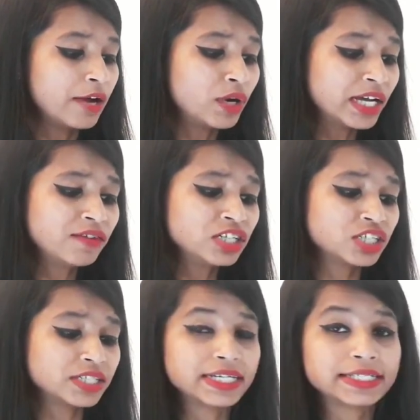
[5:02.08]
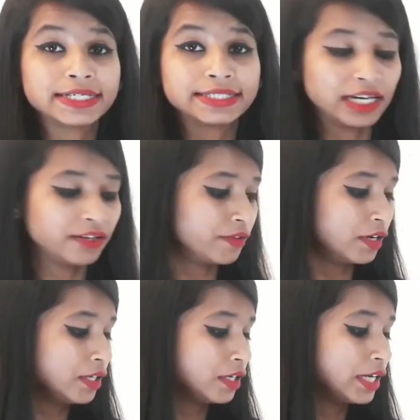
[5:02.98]
Whatever justice he
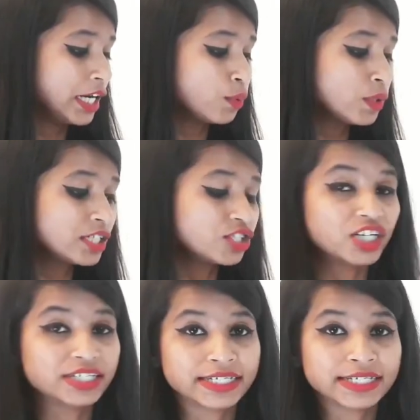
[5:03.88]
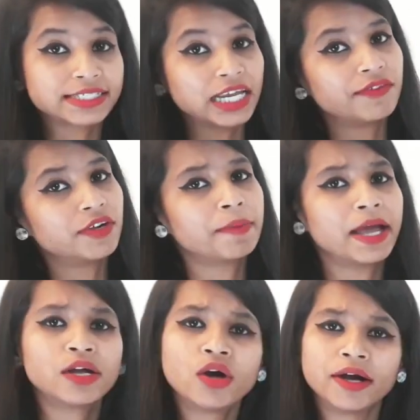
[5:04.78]
delivered, it was the justice delivered
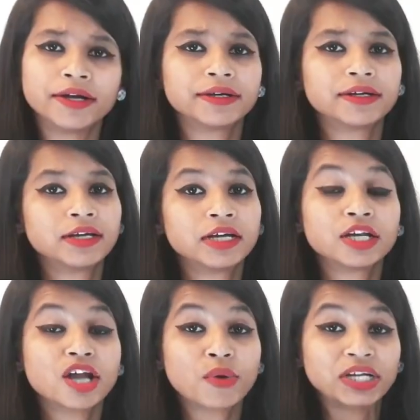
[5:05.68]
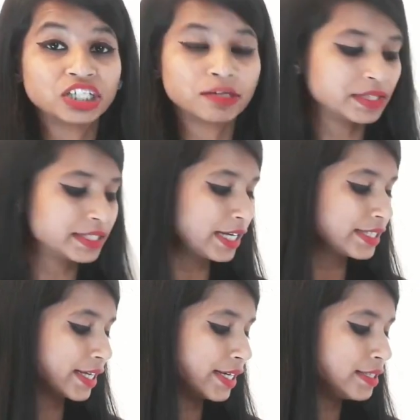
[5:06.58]
by God. Now question number
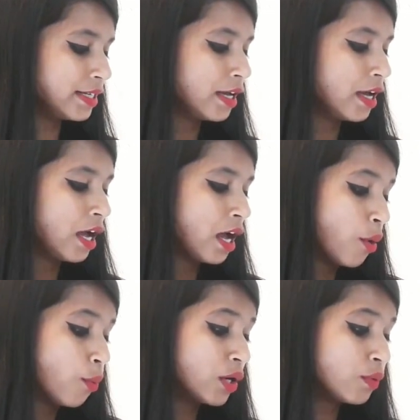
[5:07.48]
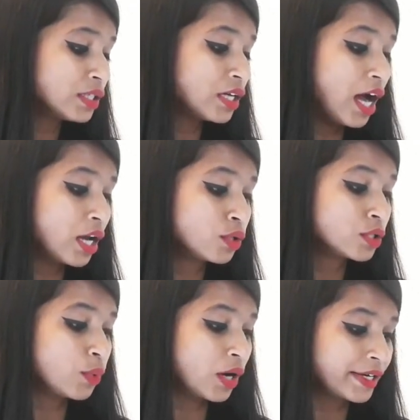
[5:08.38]
6 is, what was Algu's
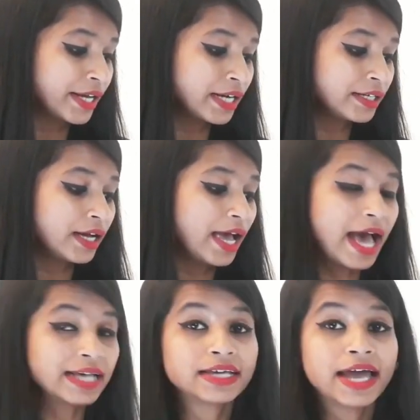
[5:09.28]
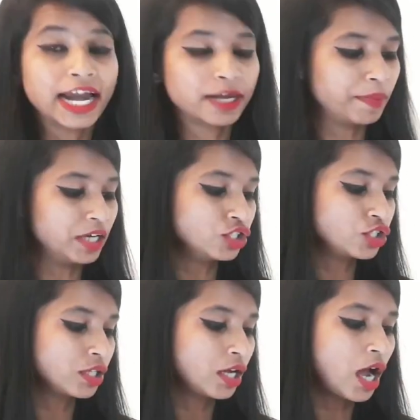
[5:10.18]
verdict as head
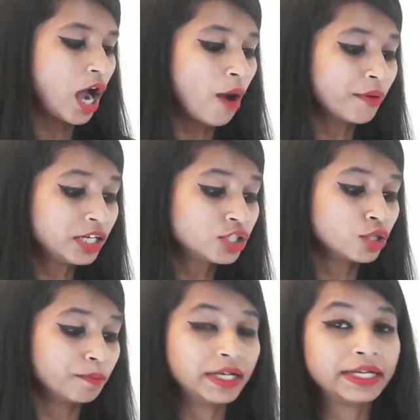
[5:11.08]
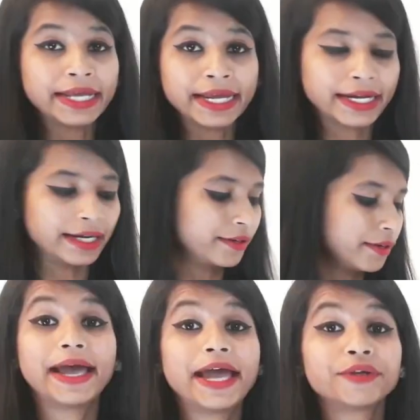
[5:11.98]
punch? How did Jumman take it?
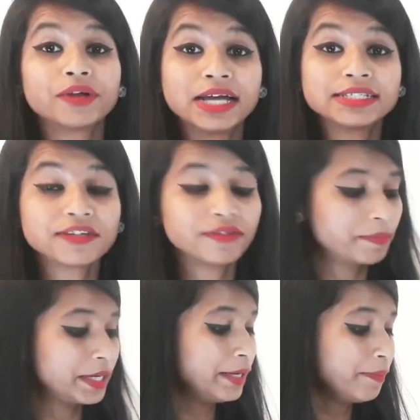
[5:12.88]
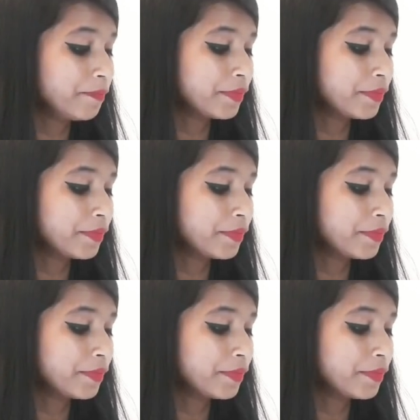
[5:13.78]
And your answer will be,